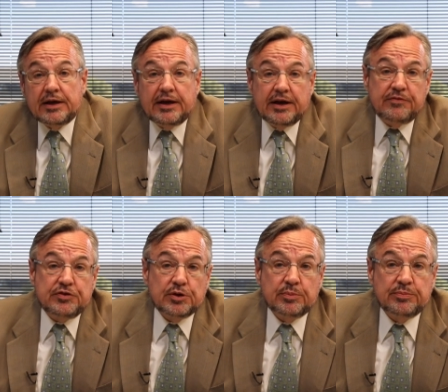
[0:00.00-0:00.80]
And
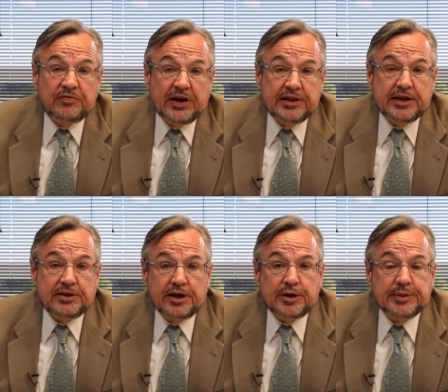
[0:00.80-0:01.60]
if you're filing a
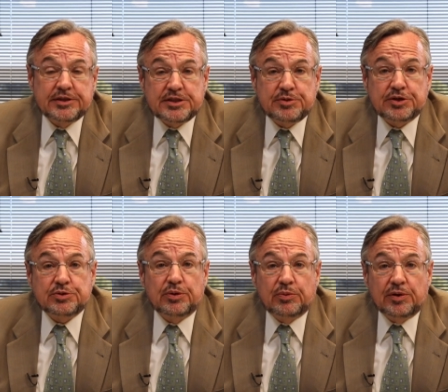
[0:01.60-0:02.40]
document subject
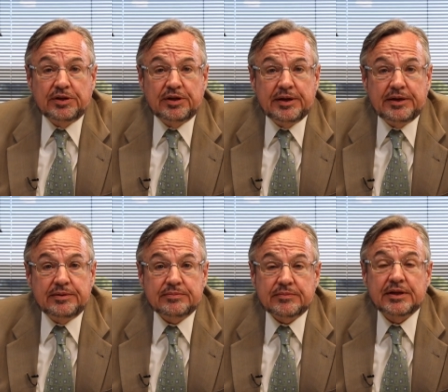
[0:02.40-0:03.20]
to a word limit,
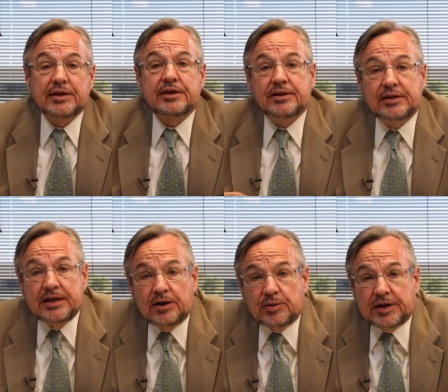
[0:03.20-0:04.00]

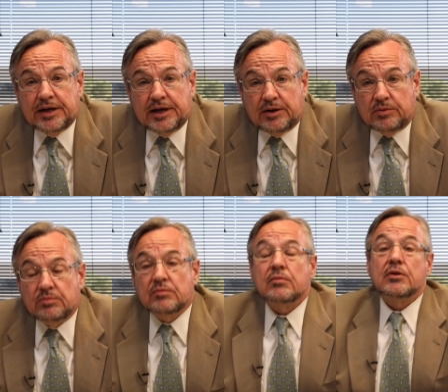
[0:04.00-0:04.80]
they don't count.
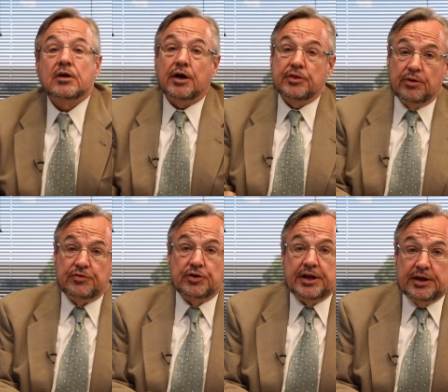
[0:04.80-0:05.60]
Although
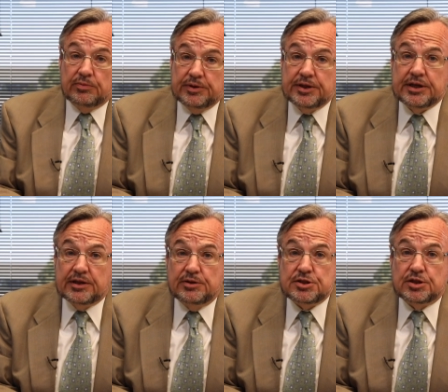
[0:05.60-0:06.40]
if you're getting really
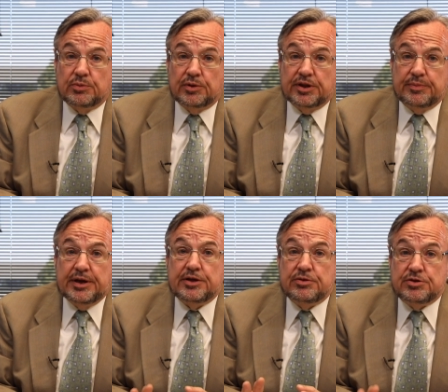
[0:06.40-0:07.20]
close to the word
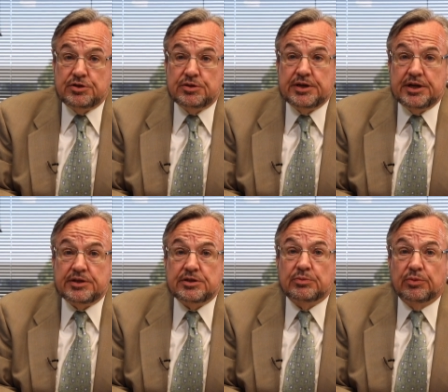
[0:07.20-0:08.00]
limit, you do
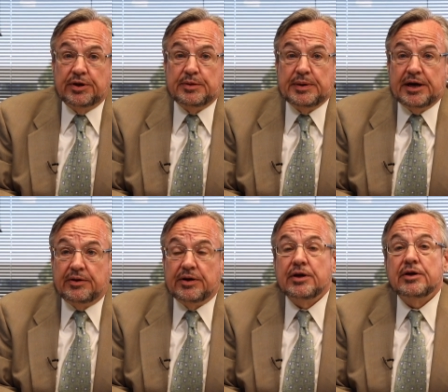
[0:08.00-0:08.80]
need to worry
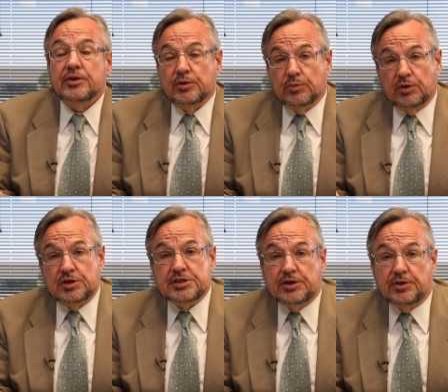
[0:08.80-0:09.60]
about the
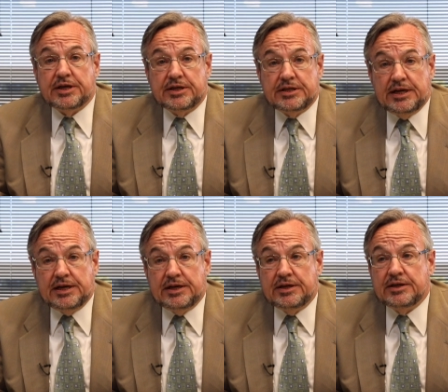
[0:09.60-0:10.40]
words that are
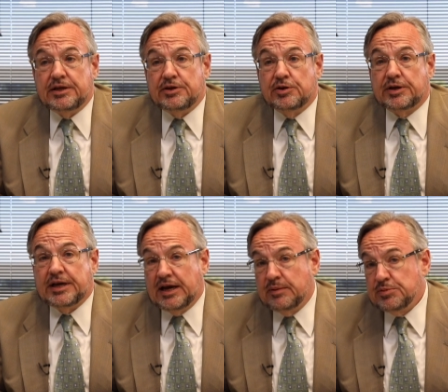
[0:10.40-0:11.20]
contained in your
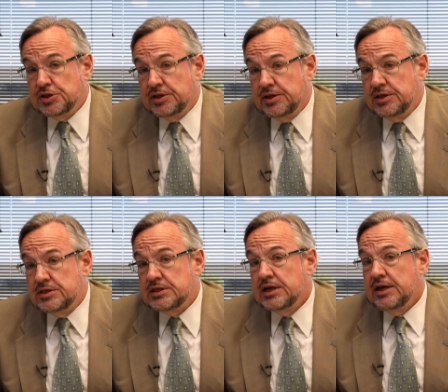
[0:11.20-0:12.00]

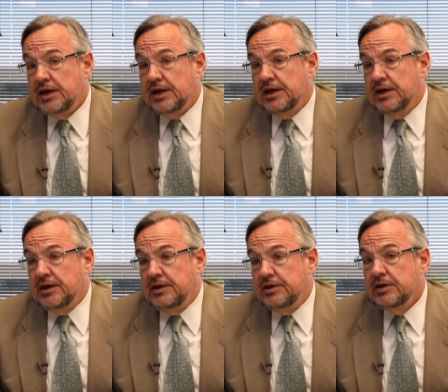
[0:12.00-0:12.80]
captions
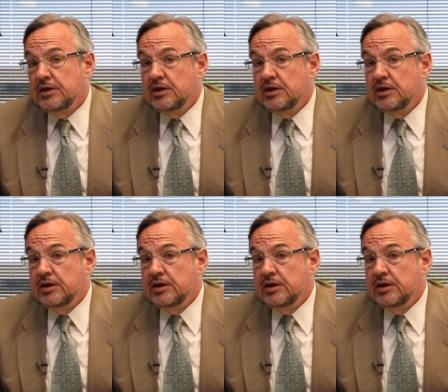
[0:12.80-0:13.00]
and